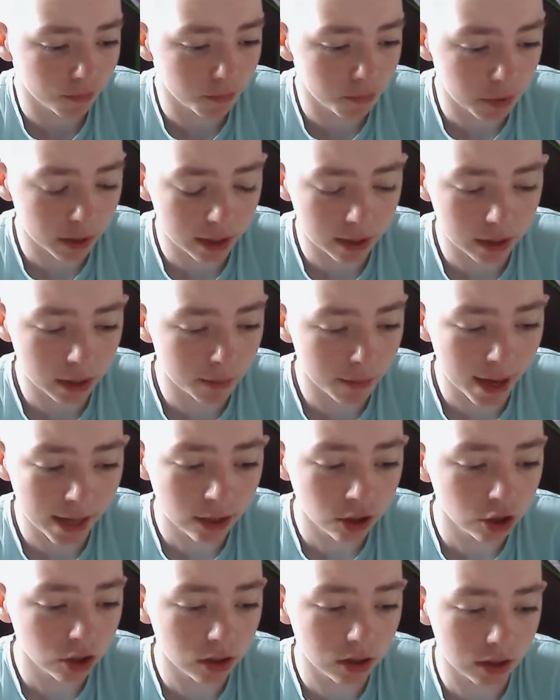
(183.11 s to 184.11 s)
But the
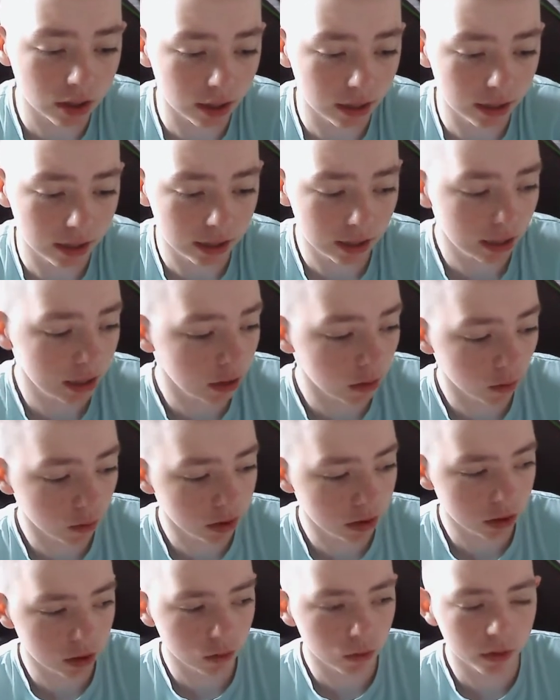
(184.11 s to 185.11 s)
mentions, like, you know,
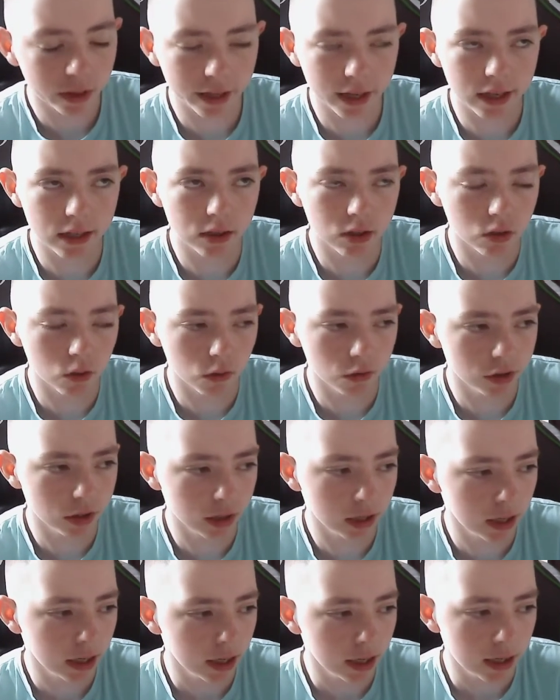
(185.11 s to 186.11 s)
he scored against,
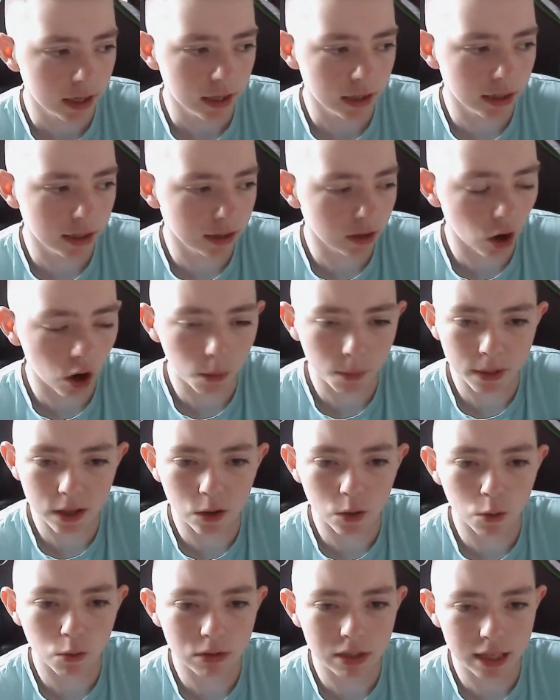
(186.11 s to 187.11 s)
obviously, the Derby
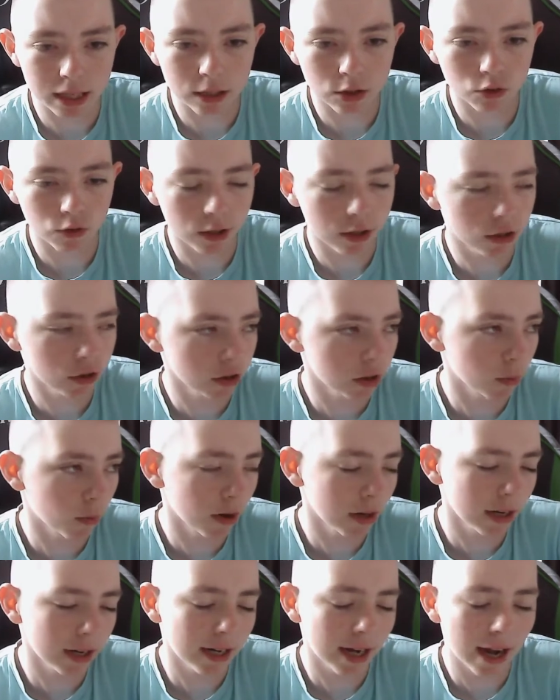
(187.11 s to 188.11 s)
goals against Rangers, the
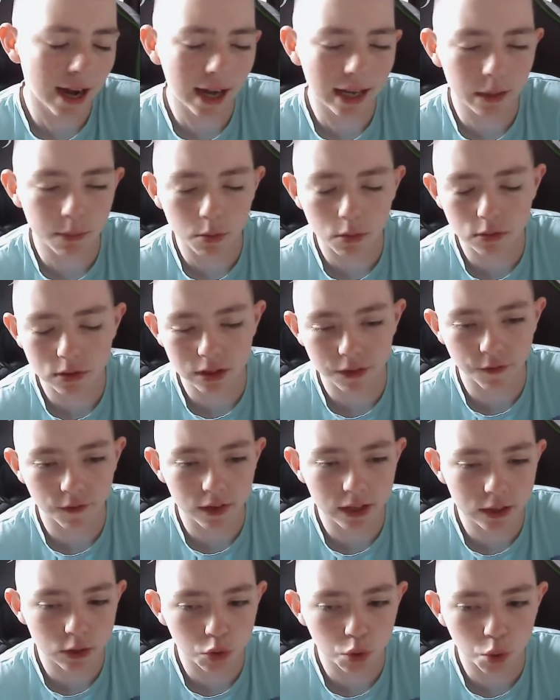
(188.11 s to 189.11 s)
winner at Ibrox, a
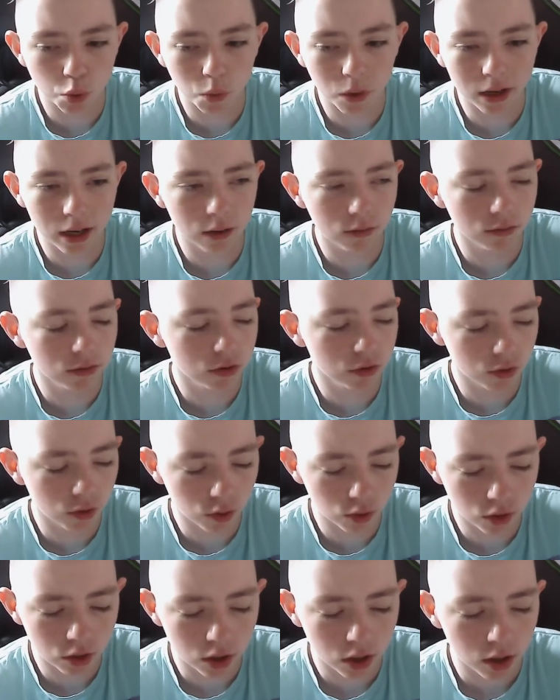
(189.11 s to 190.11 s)
3-2 win, that was
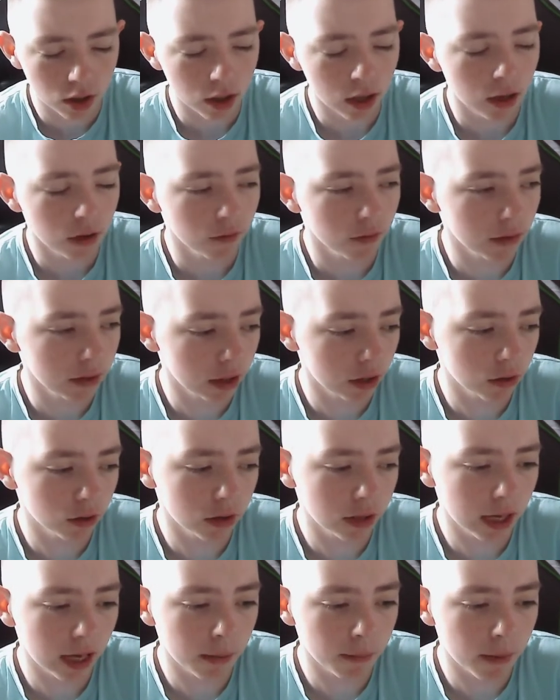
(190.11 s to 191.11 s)
good. Very good
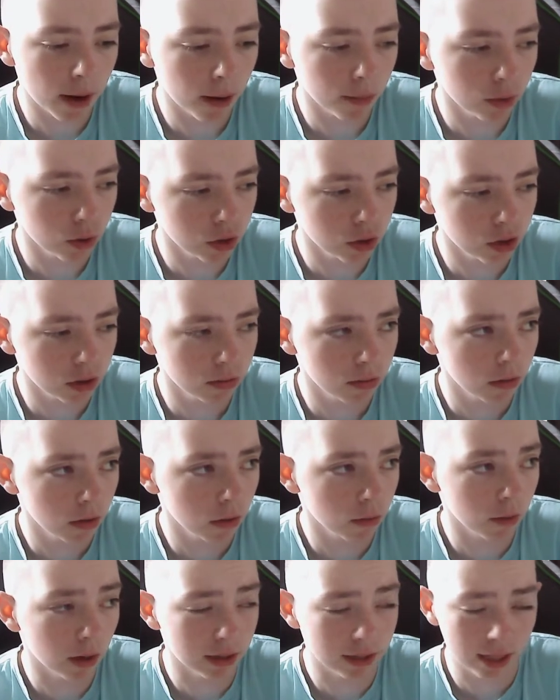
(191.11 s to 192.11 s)
game, that was.
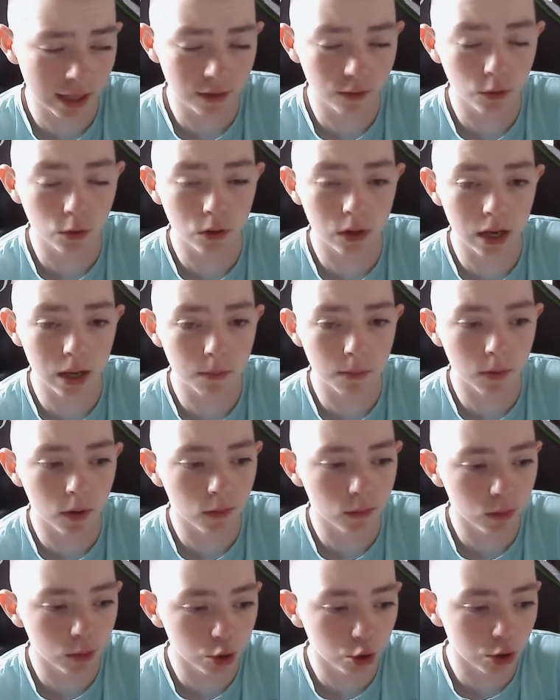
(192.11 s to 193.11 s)
Well, I say good game,
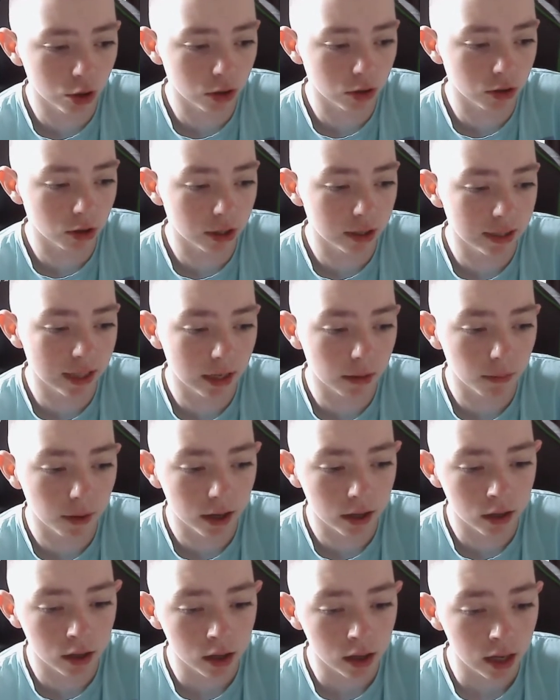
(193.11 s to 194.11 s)
man, we were down 10
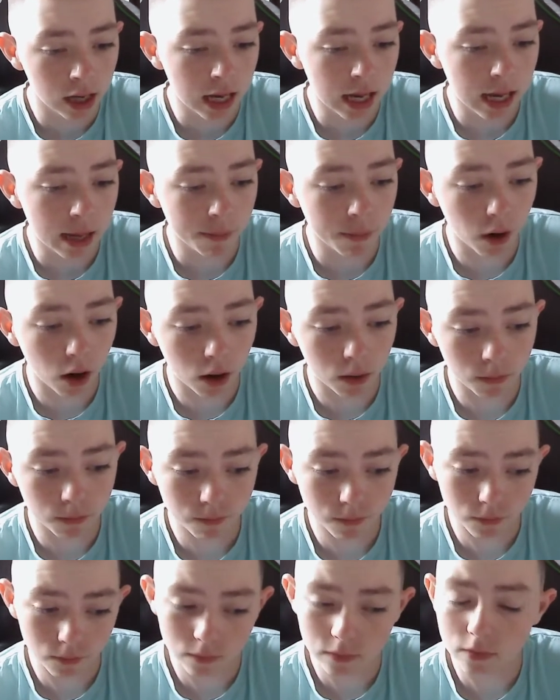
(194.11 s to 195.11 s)
men. But
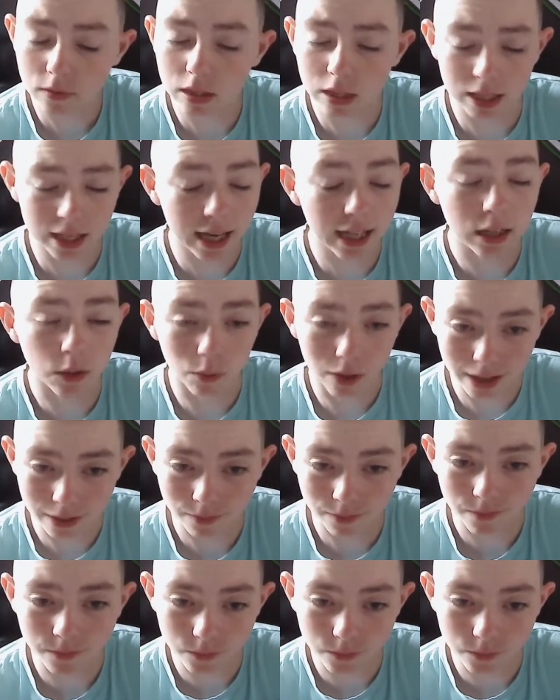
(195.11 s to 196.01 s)
they get the win.